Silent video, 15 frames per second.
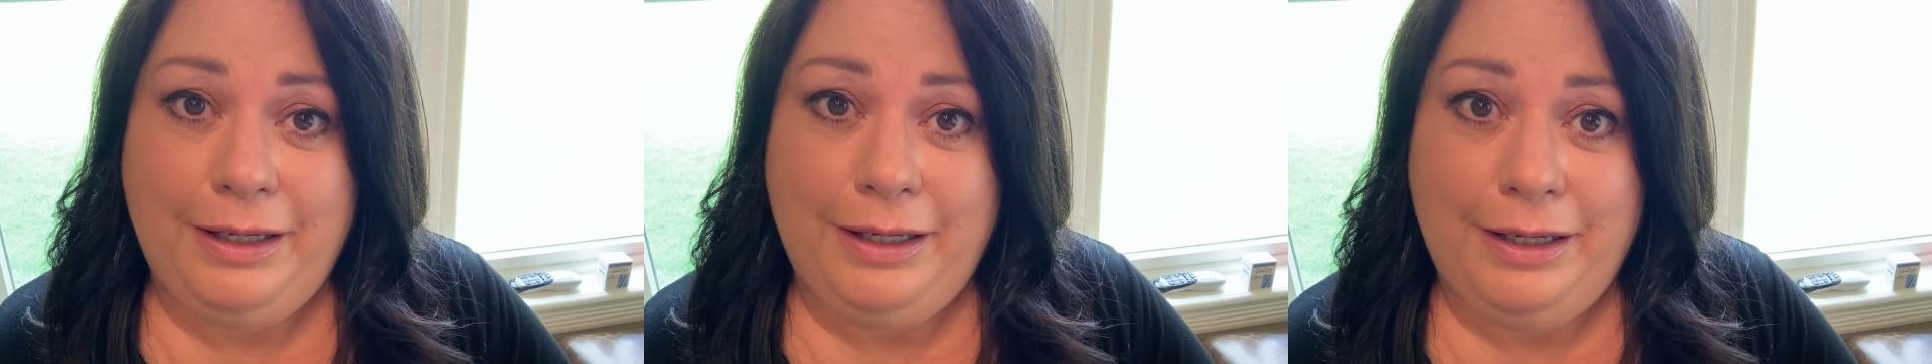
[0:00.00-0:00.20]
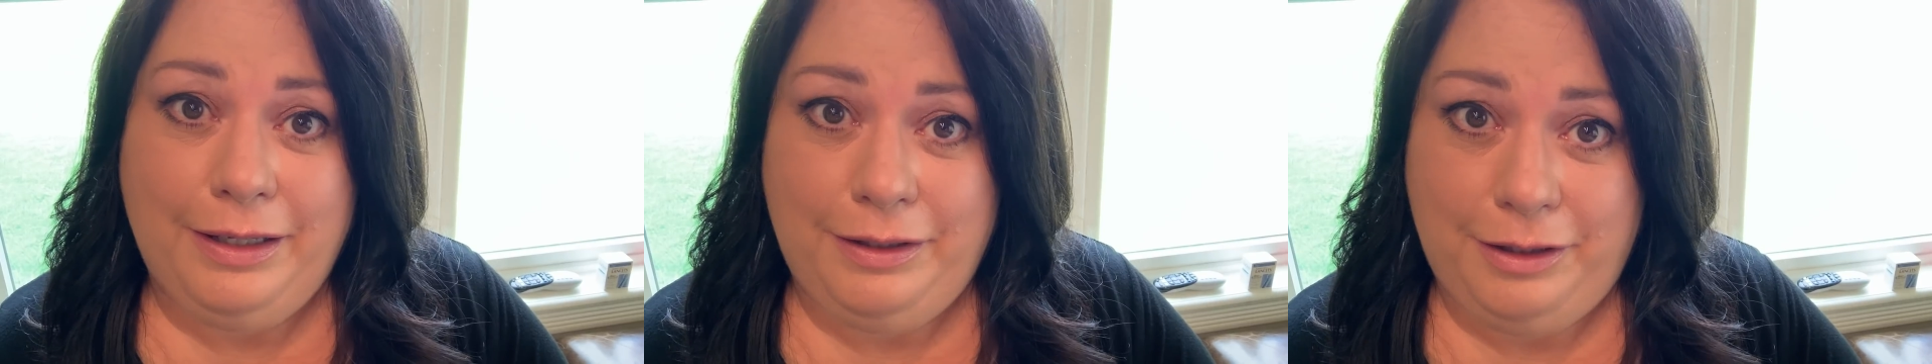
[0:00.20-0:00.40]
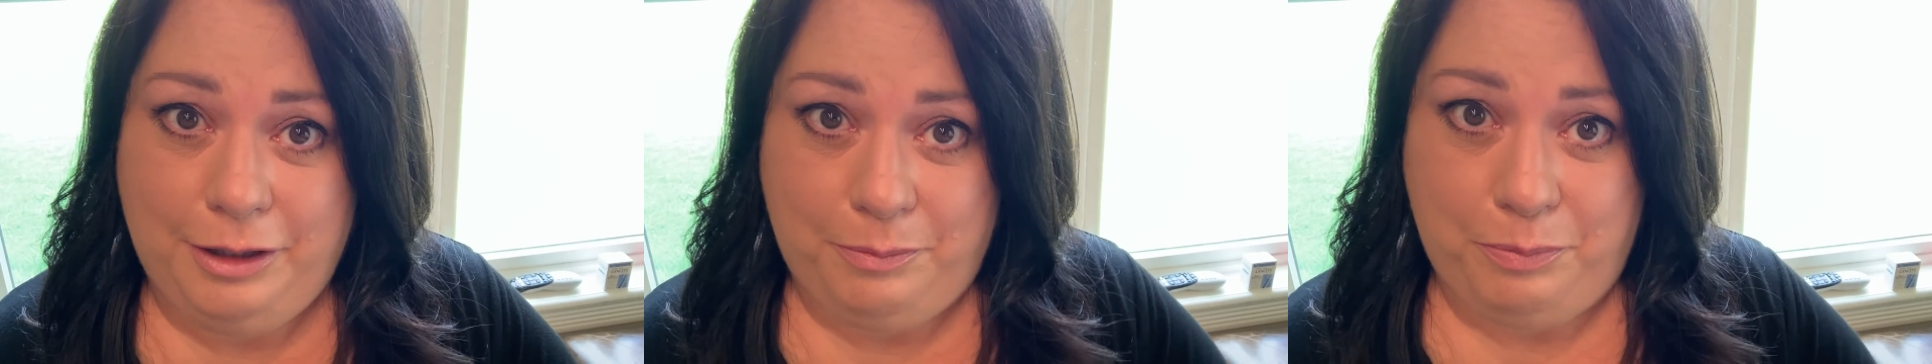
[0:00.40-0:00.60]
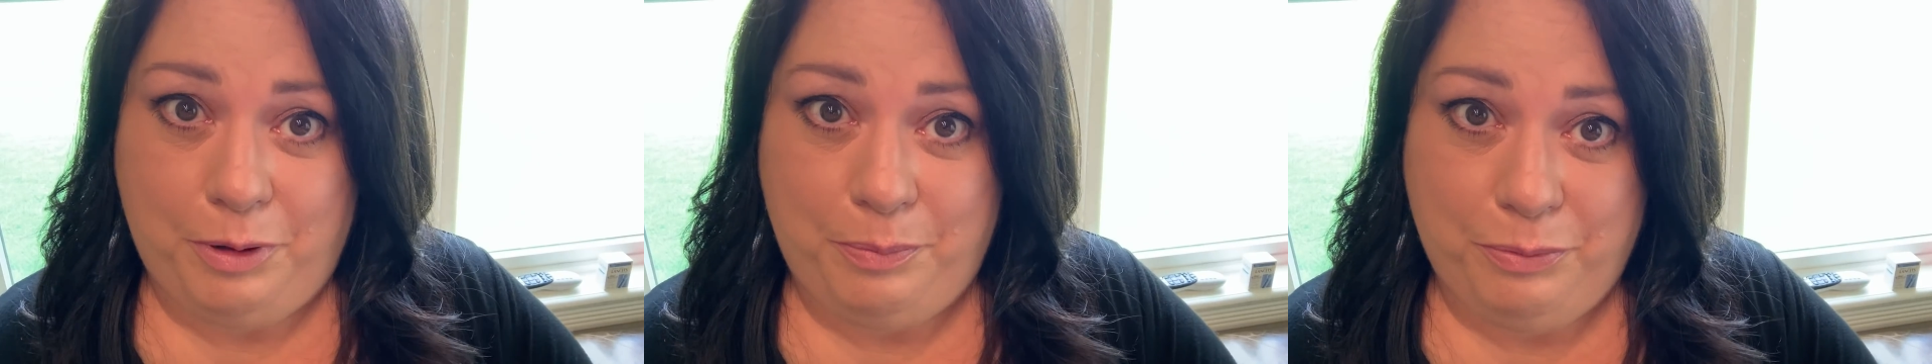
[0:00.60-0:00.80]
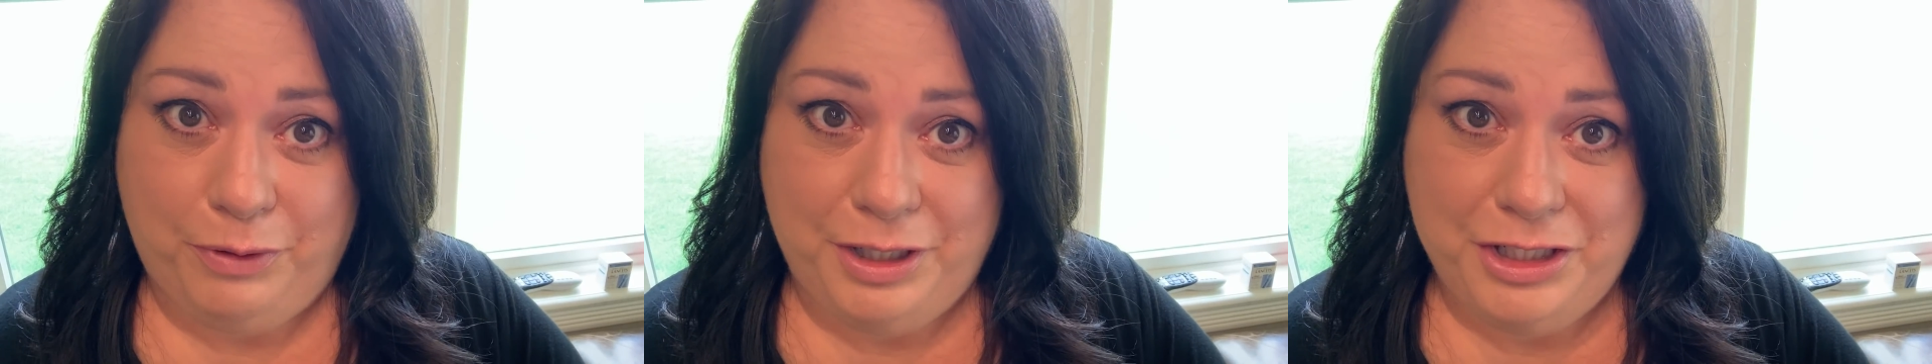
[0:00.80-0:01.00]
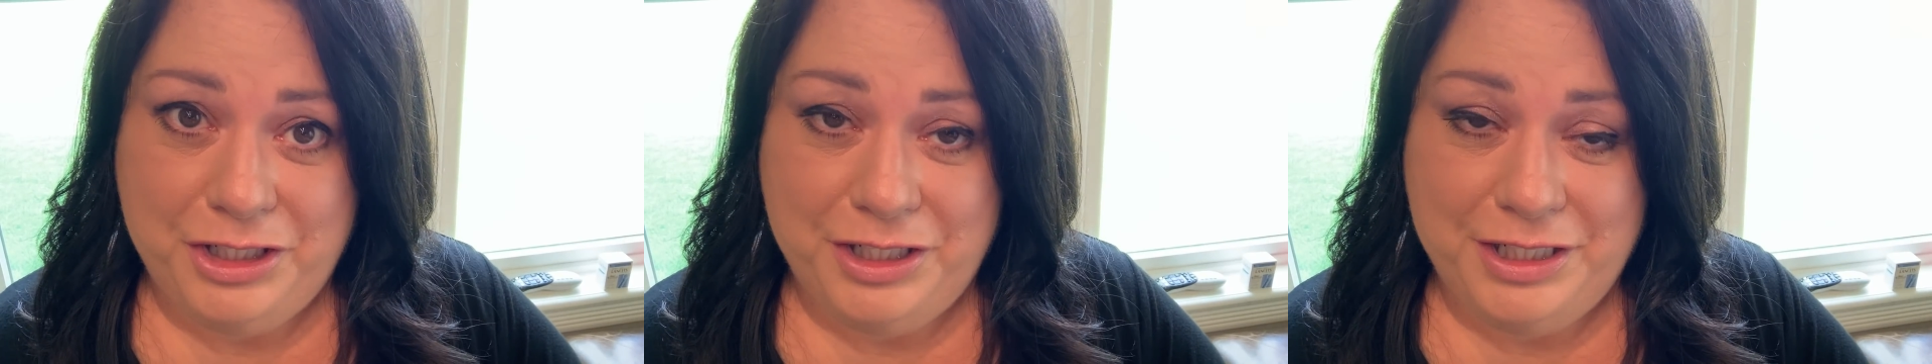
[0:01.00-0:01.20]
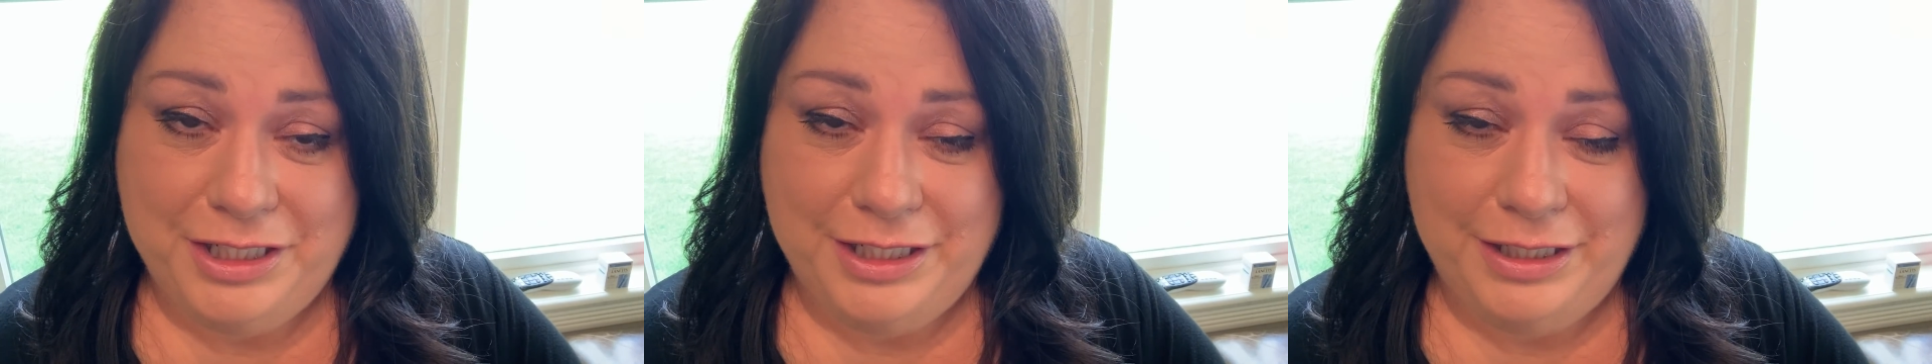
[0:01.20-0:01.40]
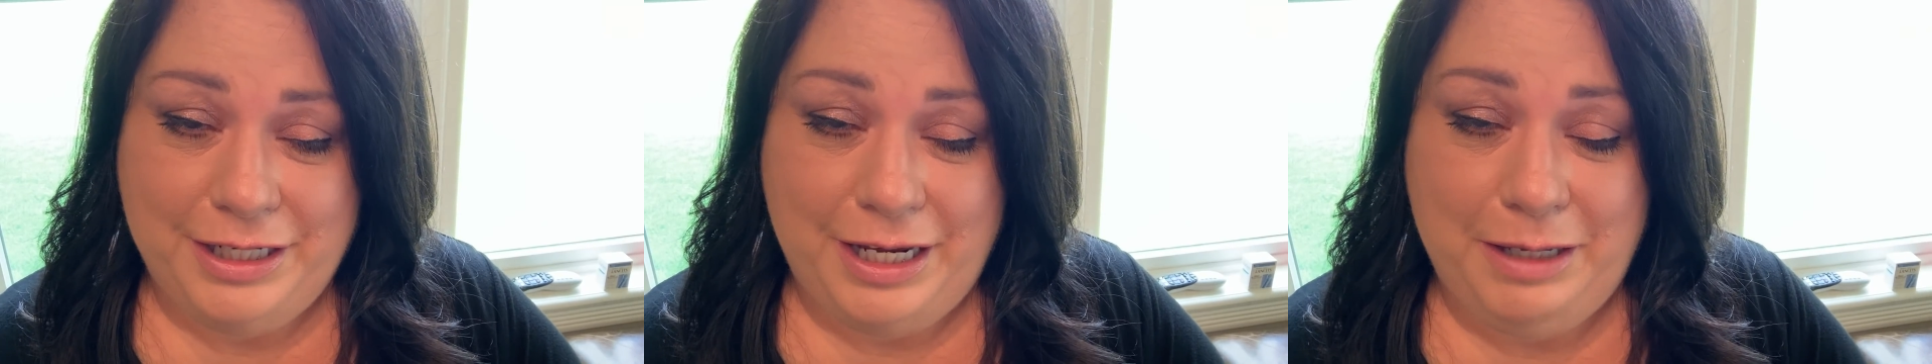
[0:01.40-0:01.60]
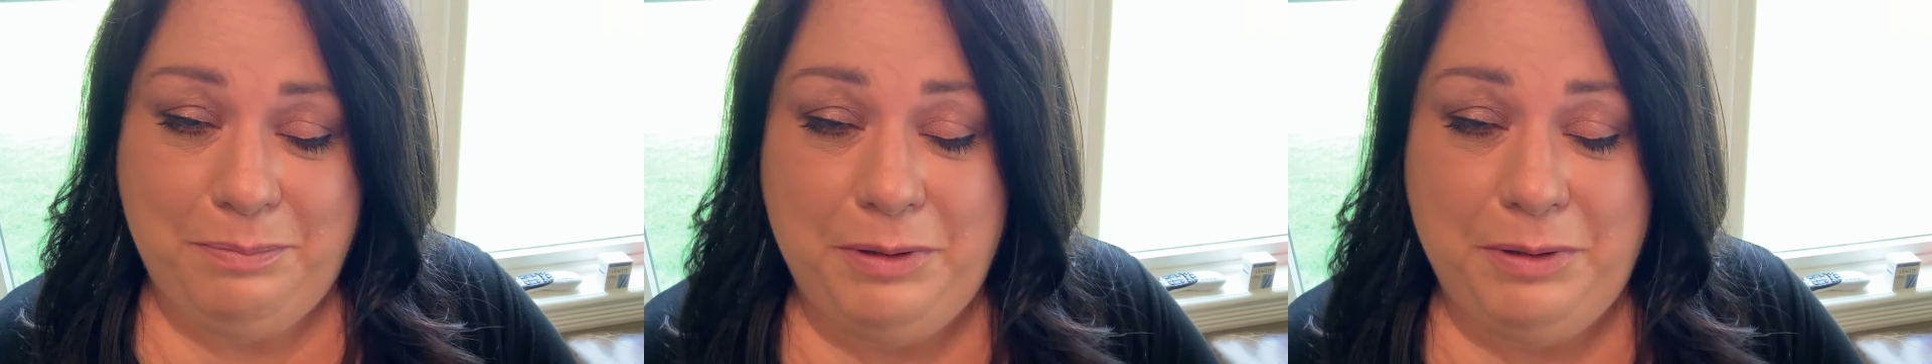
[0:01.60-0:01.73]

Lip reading: in the preparation today